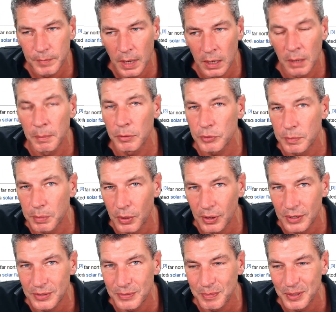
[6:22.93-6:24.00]
And I'm not
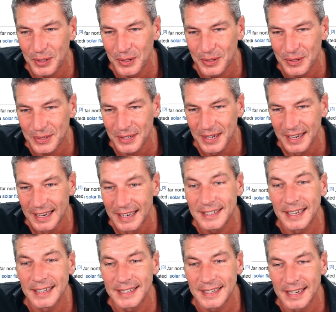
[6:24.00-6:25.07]
surprised, because it
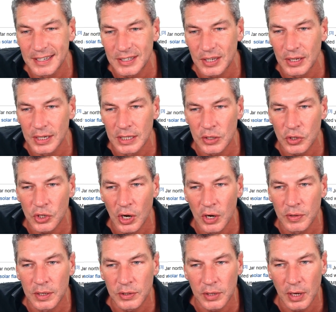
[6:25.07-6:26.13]
says here, studies have
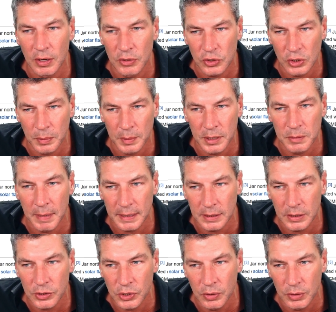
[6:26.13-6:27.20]
shown that a solar storm of this
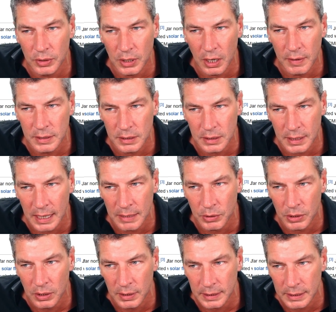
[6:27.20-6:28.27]
magnitude occurring today
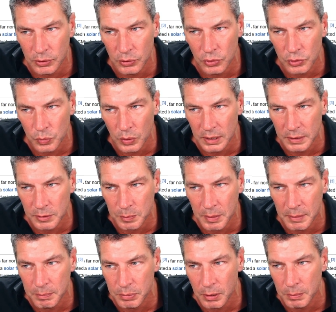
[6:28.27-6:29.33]
would likely cause
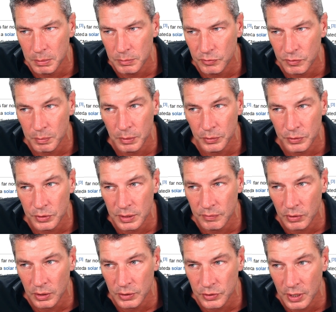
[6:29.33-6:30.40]
widespread problems for modern
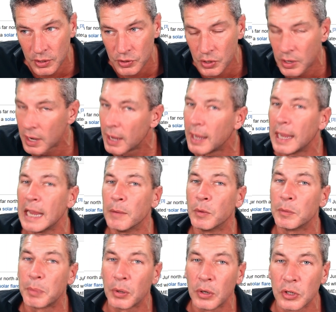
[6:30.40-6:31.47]
civilization. It
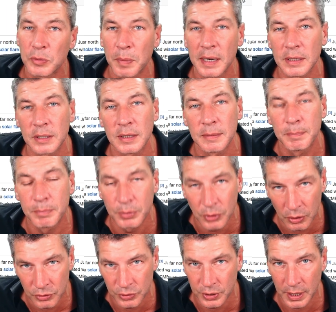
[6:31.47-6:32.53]
would put us back to the
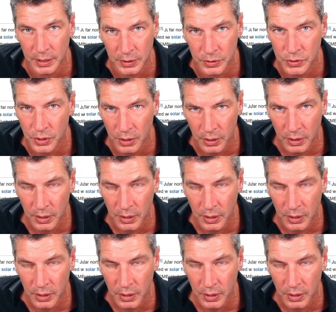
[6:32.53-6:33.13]
Bronze Age.